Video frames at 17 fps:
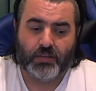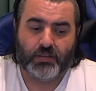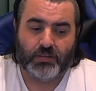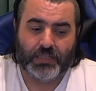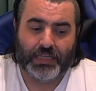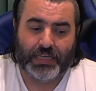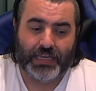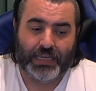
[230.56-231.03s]

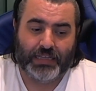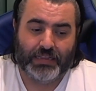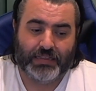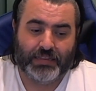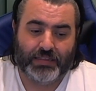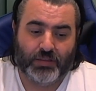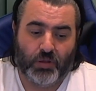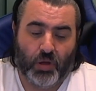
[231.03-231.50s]
The
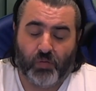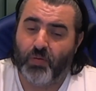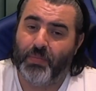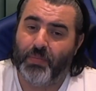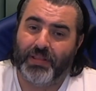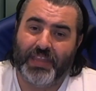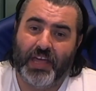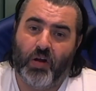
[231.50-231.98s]

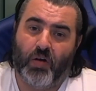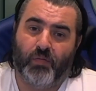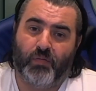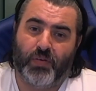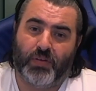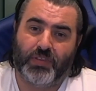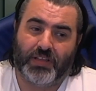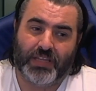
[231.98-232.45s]
government then
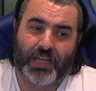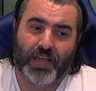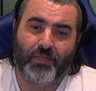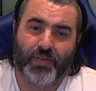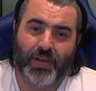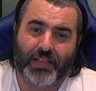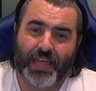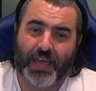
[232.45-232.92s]
offered the
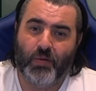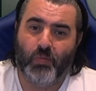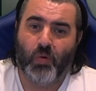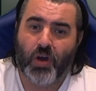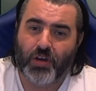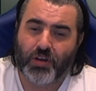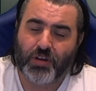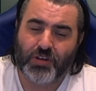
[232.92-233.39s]
DVLA
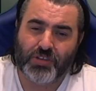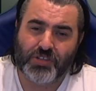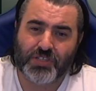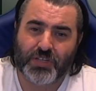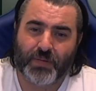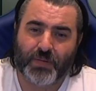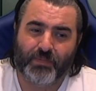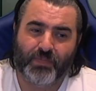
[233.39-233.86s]

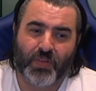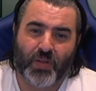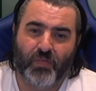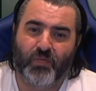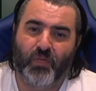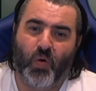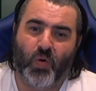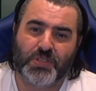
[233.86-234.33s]
workers
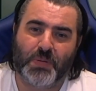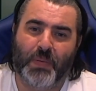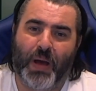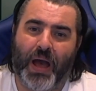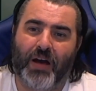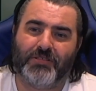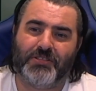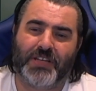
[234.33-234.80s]

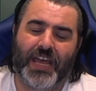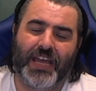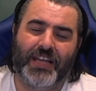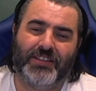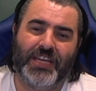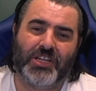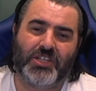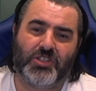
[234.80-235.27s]
£40
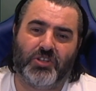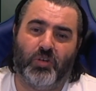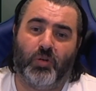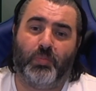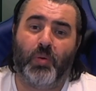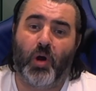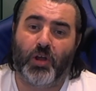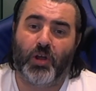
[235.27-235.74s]

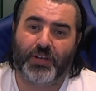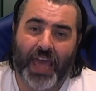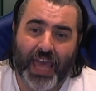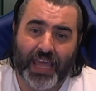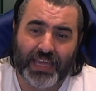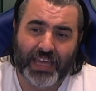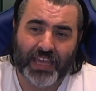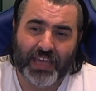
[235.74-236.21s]
additional per
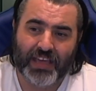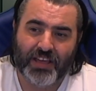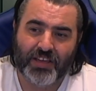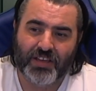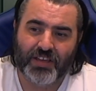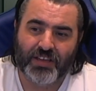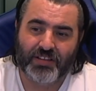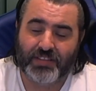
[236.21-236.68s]
day.
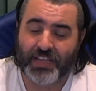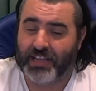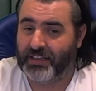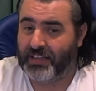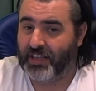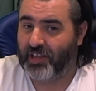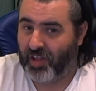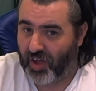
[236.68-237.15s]
They
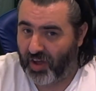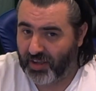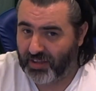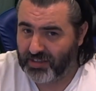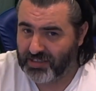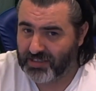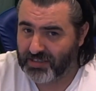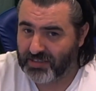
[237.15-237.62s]

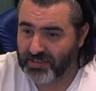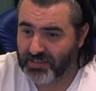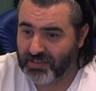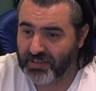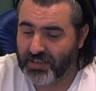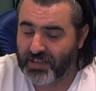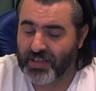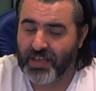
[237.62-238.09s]
declined,
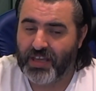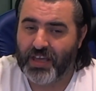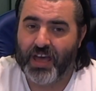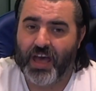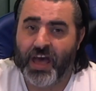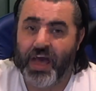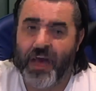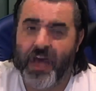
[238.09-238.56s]

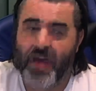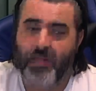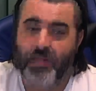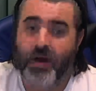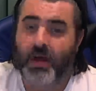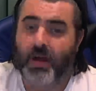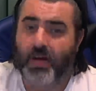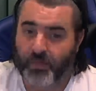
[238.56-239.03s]

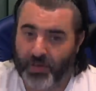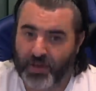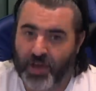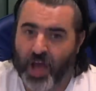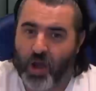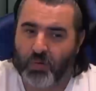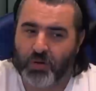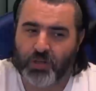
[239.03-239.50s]
and I think
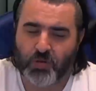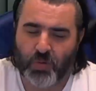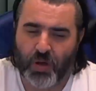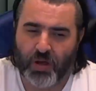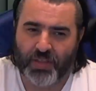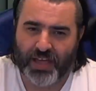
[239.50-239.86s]
I would as well.